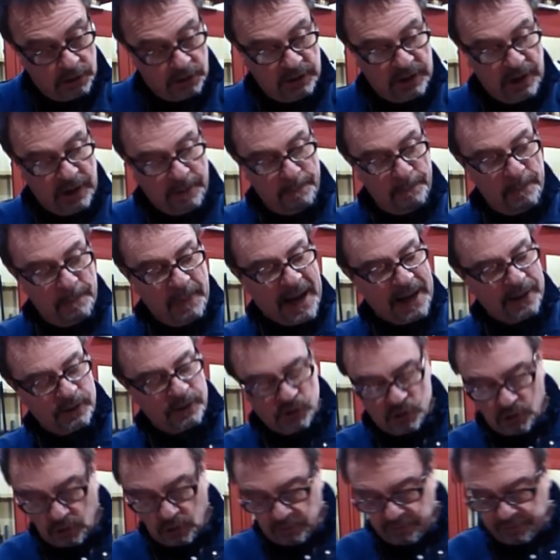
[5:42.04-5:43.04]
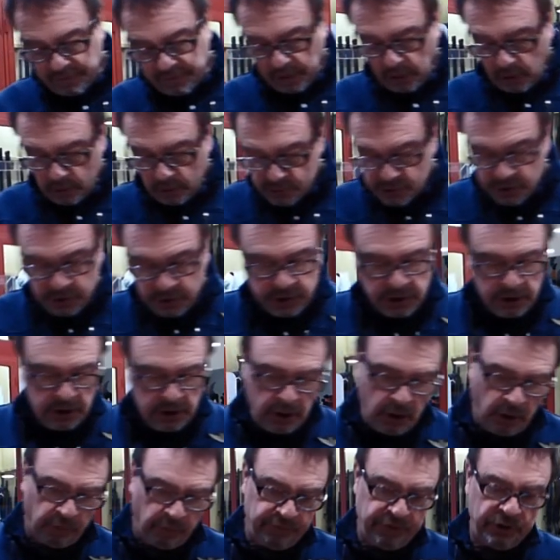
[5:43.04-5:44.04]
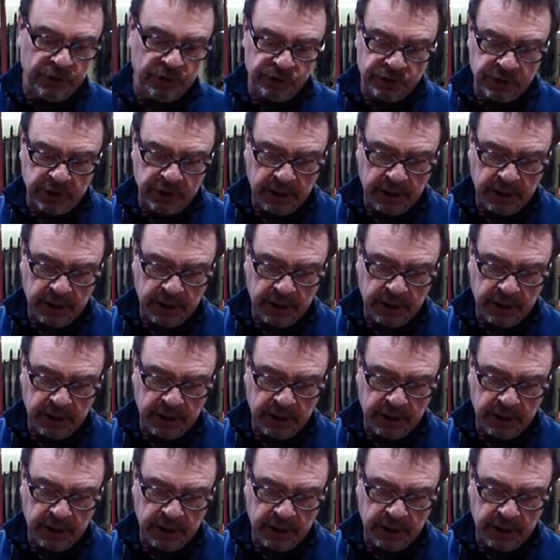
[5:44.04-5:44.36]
The muzzle velocity of this